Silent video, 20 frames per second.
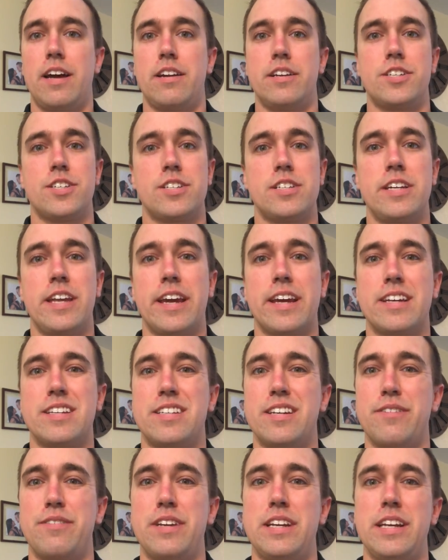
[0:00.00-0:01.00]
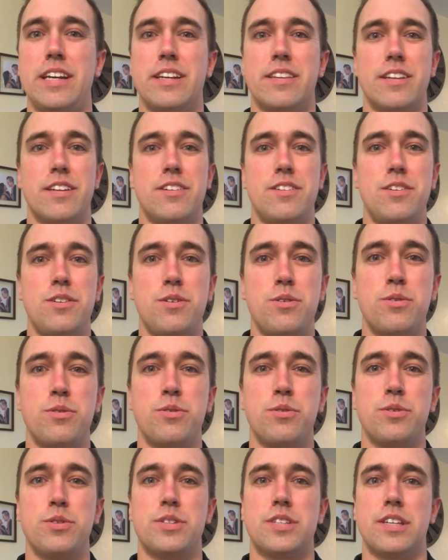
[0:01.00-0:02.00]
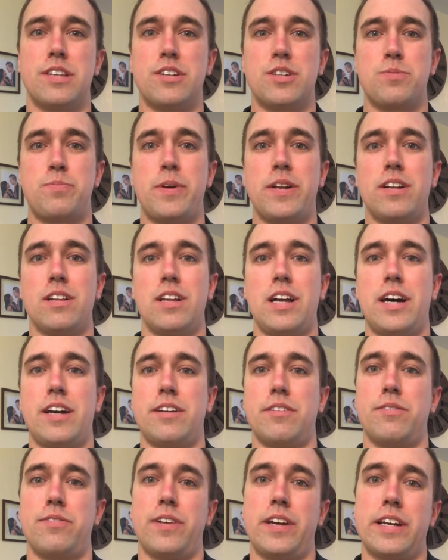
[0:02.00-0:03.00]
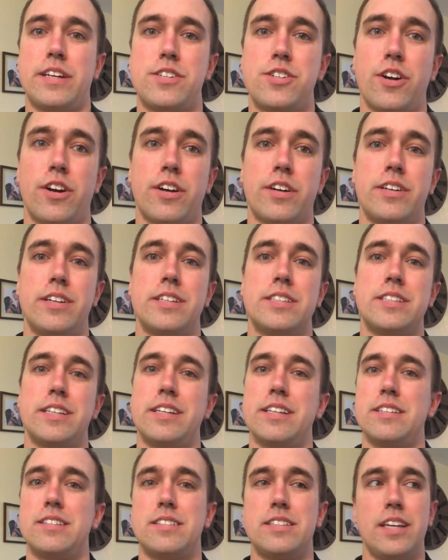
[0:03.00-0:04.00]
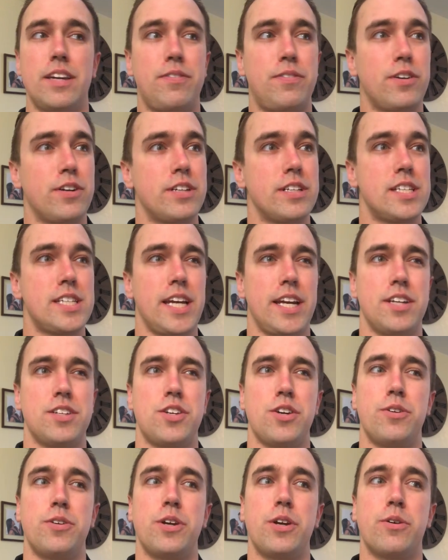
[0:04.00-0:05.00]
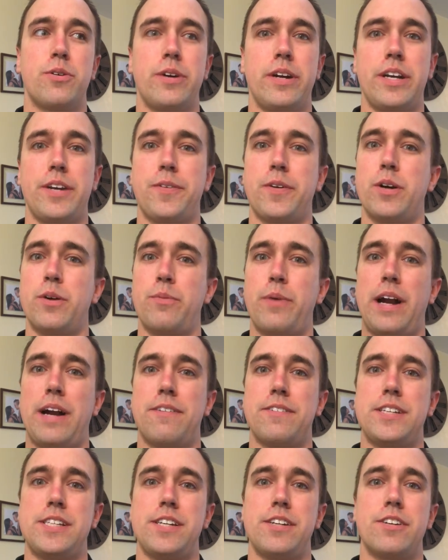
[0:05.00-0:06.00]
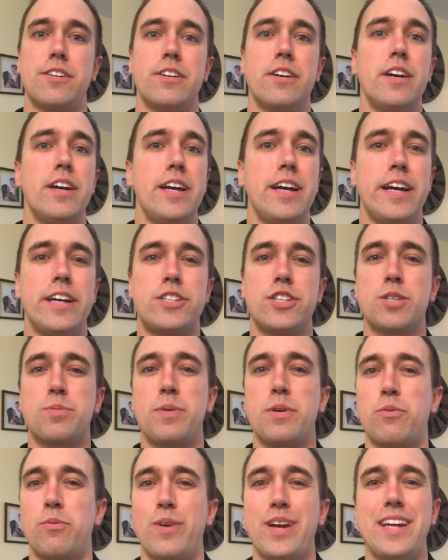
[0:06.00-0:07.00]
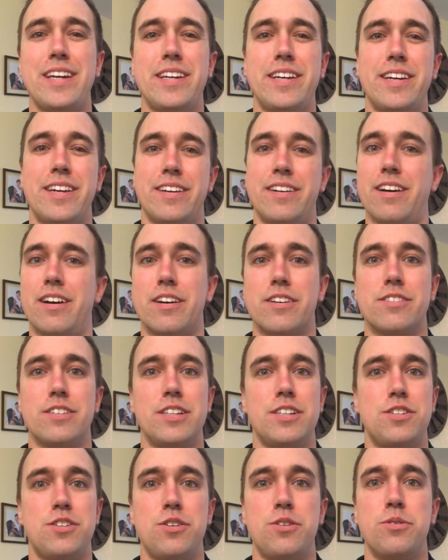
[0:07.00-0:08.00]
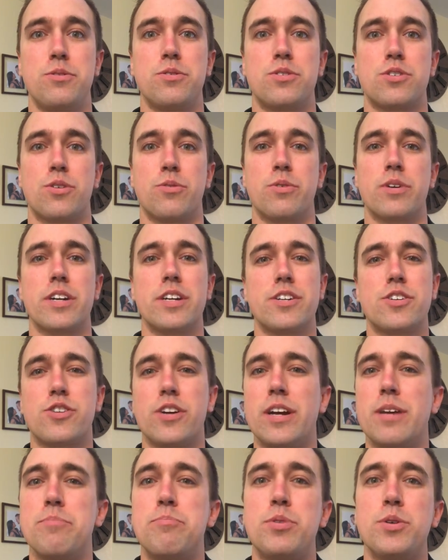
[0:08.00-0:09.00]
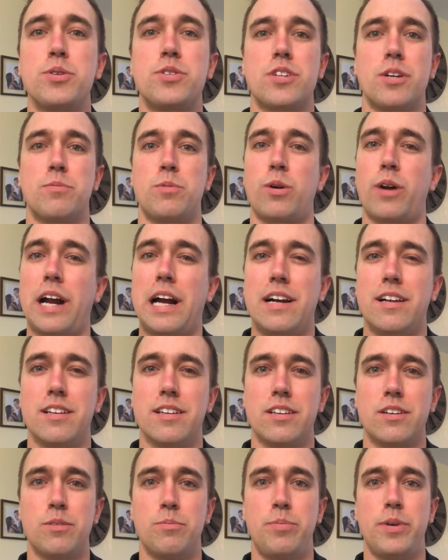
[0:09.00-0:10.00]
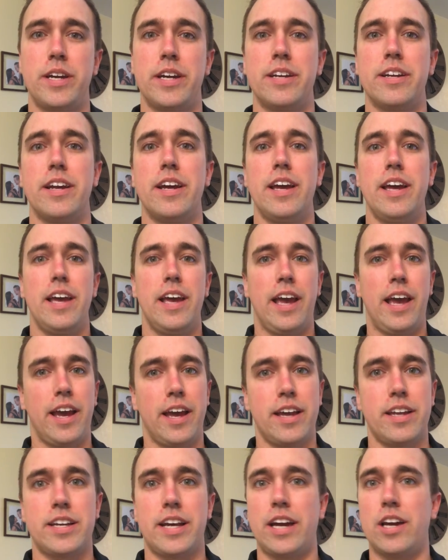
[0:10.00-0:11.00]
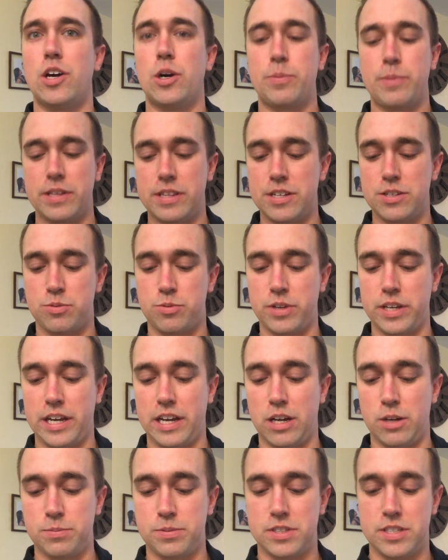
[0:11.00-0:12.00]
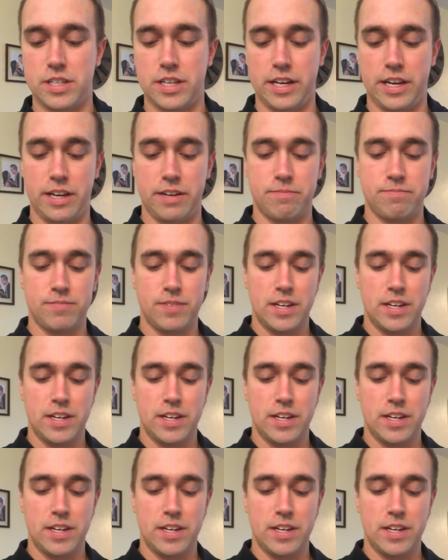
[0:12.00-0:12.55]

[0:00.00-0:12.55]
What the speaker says: just negativity in the news, and there's been a lot of like darkness, and if you're in San Antonio or anywhere around here, it's just been rainy and ugly too. So we're gonna try and boost our morale a little bit, and I hope that this really helps today.